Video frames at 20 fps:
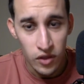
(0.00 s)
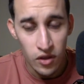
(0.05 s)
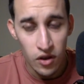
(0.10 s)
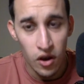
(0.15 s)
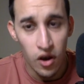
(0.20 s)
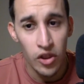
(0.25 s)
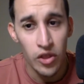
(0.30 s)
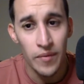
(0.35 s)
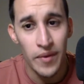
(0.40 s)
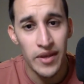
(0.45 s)

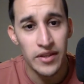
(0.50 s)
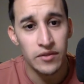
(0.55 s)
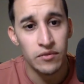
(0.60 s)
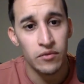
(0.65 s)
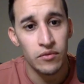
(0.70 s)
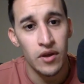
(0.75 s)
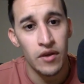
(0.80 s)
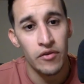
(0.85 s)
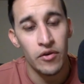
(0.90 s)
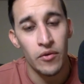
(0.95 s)
all the best,
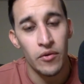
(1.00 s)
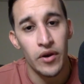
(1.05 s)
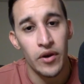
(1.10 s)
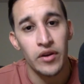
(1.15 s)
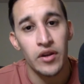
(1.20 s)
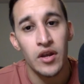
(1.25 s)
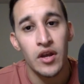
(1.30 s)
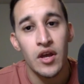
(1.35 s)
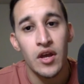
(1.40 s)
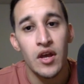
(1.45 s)
everyone.
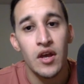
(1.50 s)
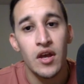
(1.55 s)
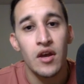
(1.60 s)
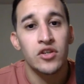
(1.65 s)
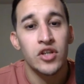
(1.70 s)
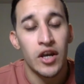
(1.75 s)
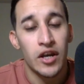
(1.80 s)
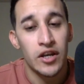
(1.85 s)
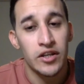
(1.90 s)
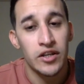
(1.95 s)

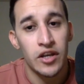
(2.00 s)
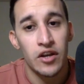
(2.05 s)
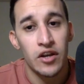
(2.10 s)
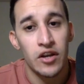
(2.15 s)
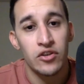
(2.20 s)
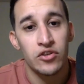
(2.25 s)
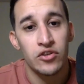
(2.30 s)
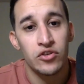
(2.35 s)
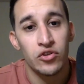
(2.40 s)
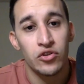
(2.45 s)
Check
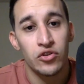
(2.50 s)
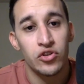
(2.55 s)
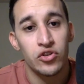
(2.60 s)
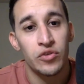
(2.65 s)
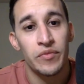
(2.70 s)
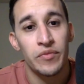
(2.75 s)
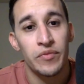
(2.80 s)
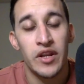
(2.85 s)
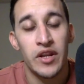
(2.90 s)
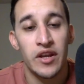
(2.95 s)
us out on
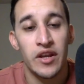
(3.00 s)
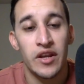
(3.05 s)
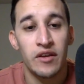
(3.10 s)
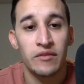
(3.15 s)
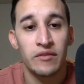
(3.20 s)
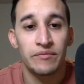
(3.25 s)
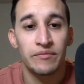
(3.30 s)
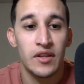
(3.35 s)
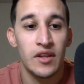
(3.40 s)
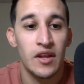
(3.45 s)
social
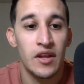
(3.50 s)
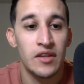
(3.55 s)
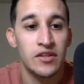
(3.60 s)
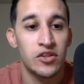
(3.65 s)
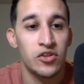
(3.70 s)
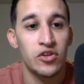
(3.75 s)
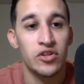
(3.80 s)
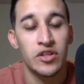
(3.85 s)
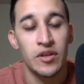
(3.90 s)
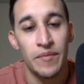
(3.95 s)
media.
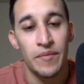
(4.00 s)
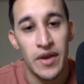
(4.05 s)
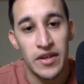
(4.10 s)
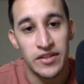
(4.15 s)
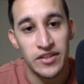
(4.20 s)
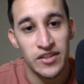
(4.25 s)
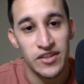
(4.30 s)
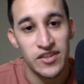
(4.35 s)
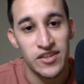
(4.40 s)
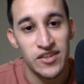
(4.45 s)
Shoot
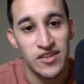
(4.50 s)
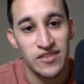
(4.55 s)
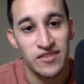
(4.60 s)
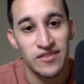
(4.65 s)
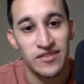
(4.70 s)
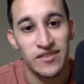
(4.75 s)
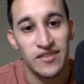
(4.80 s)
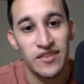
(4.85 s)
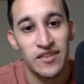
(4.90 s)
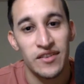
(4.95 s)
us a
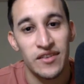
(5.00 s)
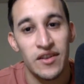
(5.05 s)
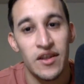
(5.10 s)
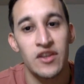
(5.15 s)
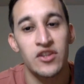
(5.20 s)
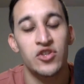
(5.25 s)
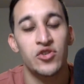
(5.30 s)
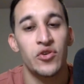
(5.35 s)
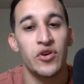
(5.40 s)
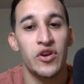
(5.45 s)
message.
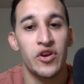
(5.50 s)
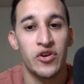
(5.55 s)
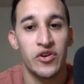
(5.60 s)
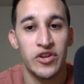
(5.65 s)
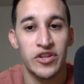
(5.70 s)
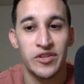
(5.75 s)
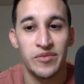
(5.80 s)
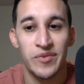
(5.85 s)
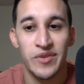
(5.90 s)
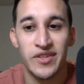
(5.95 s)
enjoy your
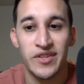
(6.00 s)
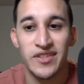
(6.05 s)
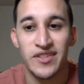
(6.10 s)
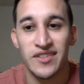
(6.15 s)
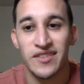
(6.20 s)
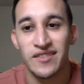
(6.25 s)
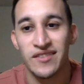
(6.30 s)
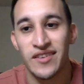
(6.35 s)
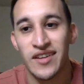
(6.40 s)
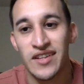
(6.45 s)

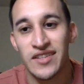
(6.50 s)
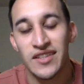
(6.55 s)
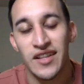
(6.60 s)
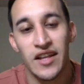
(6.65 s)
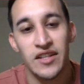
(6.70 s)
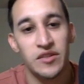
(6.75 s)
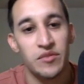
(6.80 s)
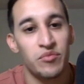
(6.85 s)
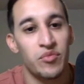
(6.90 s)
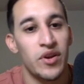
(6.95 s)
Christmas, get
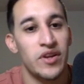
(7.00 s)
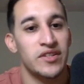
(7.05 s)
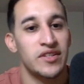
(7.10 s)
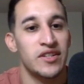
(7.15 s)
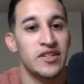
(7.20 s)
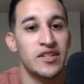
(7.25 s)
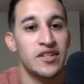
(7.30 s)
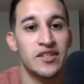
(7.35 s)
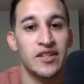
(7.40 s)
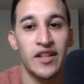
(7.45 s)
lots of presents,
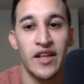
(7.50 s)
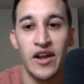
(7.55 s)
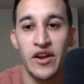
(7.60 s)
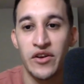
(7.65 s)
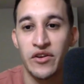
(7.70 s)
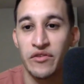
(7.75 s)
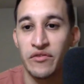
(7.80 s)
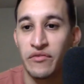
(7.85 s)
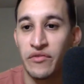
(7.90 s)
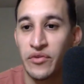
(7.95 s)
eat a lot of
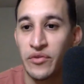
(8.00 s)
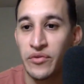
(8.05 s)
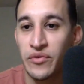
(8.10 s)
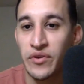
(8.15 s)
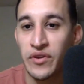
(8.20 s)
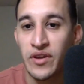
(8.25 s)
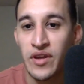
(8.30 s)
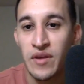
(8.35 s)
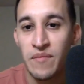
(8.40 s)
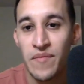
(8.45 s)
good food,
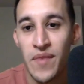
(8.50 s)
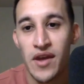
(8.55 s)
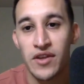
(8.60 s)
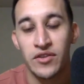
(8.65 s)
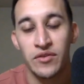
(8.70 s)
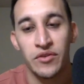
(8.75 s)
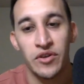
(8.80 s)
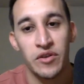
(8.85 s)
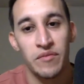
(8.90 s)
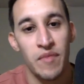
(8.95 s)
make some
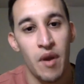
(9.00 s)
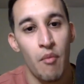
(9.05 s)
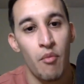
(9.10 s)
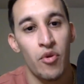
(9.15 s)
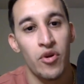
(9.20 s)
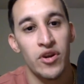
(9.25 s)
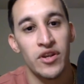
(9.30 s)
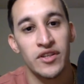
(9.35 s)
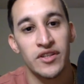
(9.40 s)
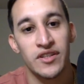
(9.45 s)
good
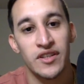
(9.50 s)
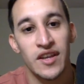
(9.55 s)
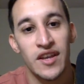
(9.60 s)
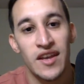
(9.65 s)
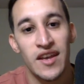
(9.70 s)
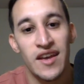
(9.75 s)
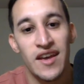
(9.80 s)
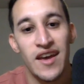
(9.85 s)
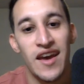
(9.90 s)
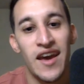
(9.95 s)
memories,
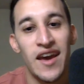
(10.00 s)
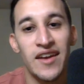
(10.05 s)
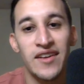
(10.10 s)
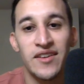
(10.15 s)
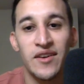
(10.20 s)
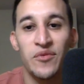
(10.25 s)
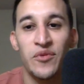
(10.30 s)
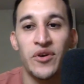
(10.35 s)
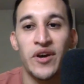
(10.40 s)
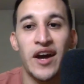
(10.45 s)
and
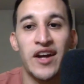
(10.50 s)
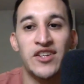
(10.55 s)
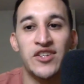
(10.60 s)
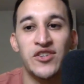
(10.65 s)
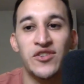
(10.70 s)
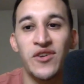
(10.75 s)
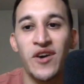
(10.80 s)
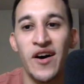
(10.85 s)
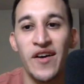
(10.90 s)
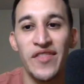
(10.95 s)
we'll catch you
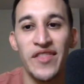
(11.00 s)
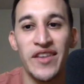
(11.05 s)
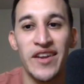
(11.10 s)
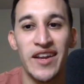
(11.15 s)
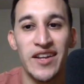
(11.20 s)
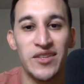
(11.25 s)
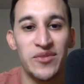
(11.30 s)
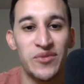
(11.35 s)
on the next